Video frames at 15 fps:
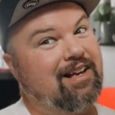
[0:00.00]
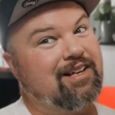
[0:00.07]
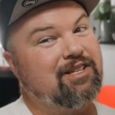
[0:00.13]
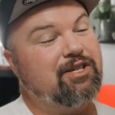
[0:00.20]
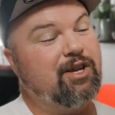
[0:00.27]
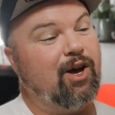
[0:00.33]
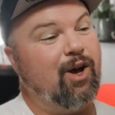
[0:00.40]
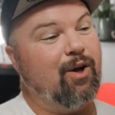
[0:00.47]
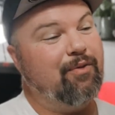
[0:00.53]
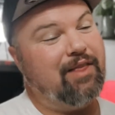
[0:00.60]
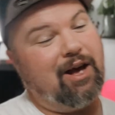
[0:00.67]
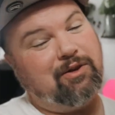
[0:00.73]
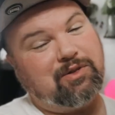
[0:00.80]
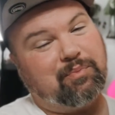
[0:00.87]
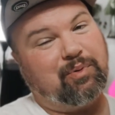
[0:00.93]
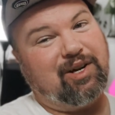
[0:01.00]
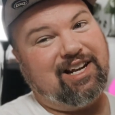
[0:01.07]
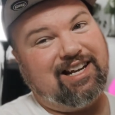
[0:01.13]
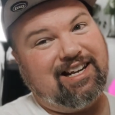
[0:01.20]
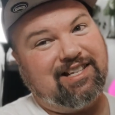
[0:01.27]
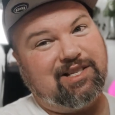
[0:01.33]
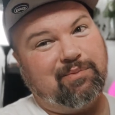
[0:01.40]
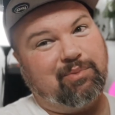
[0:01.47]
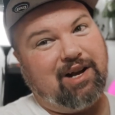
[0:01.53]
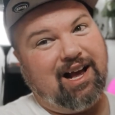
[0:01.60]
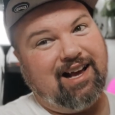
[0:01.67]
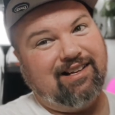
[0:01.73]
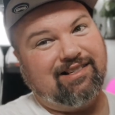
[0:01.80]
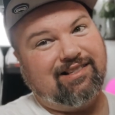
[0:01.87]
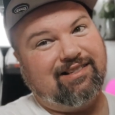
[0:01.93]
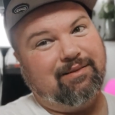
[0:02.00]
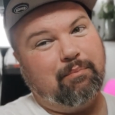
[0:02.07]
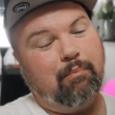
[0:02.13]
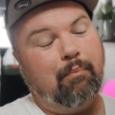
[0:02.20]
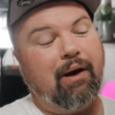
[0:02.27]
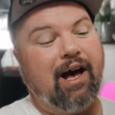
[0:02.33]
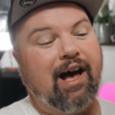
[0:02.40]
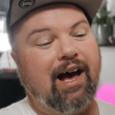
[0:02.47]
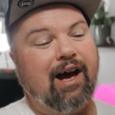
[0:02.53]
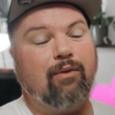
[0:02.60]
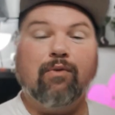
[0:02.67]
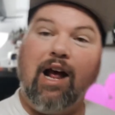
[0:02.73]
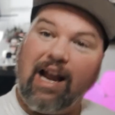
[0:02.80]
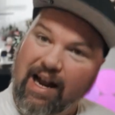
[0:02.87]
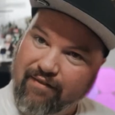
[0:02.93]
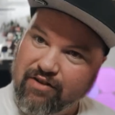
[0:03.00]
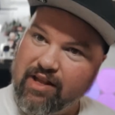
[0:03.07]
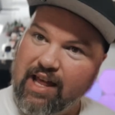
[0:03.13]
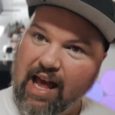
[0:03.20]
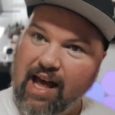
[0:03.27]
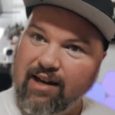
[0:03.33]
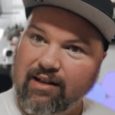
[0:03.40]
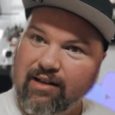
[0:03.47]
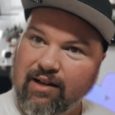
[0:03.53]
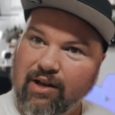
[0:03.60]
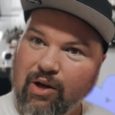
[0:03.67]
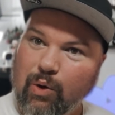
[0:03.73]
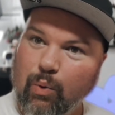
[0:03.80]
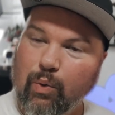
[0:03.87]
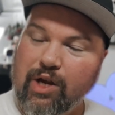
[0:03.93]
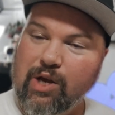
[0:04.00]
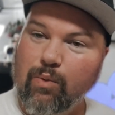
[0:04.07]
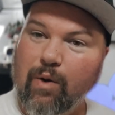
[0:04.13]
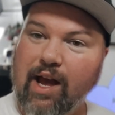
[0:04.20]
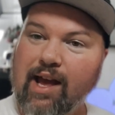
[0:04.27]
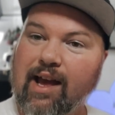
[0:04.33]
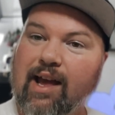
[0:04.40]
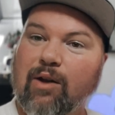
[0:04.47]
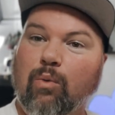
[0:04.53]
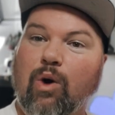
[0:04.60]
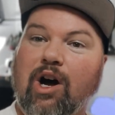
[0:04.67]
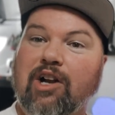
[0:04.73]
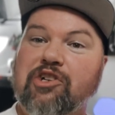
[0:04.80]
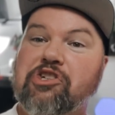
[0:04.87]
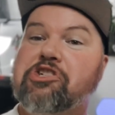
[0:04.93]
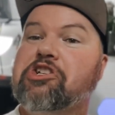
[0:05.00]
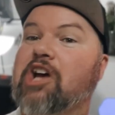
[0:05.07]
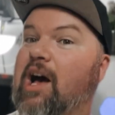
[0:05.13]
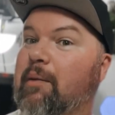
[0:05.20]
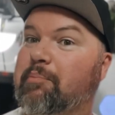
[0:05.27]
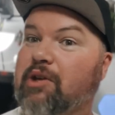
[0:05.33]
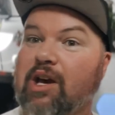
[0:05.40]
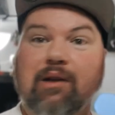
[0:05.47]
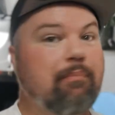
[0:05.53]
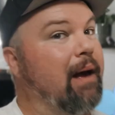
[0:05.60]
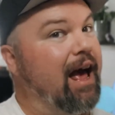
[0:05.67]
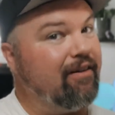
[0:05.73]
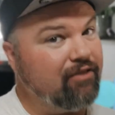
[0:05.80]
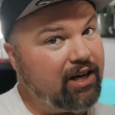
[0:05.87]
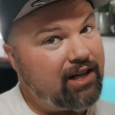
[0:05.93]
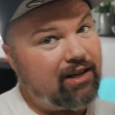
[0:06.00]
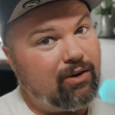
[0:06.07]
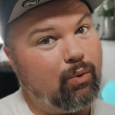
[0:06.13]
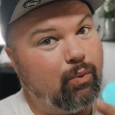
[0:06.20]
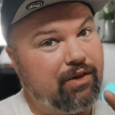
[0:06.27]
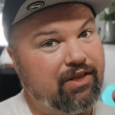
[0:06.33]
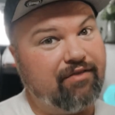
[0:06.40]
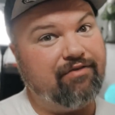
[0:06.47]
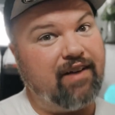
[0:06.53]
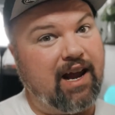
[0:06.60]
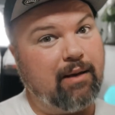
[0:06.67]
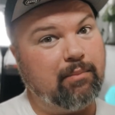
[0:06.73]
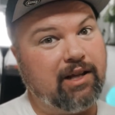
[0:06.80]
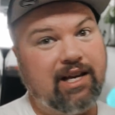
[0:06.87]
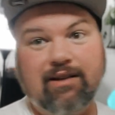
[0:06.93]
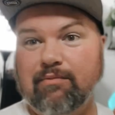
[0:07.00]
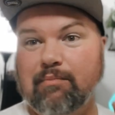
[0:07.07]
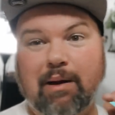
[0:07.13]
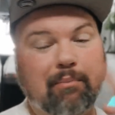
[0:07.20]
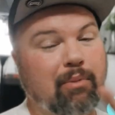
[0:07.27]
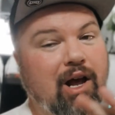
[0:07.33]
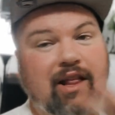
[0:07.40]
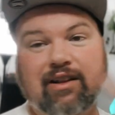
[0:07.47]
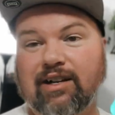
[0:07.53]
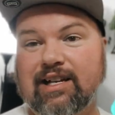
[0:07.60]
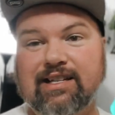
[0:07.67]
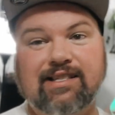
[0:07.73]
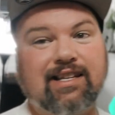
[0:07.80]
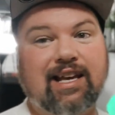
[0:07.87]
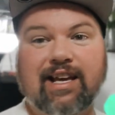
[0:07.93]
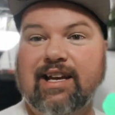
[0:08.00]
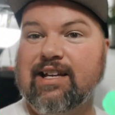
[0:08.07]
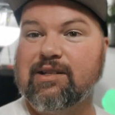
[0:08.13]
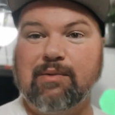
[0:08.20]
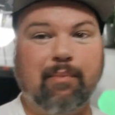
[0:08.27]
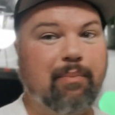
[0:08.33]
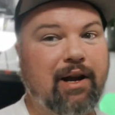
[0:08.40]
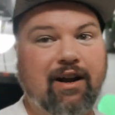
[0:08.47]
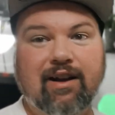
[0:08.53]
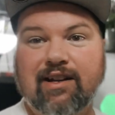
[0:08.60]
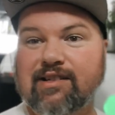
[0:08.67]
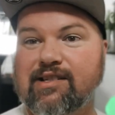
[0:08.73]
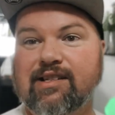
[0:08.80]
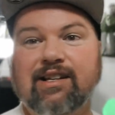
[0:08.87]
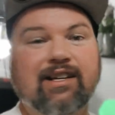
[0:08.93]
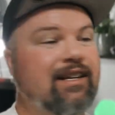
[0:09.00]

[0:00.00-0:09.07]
So that was a pretty neat surprise. But right after that, we went and watched Top Gun Maverick with the family, my brother, his kids, my parents.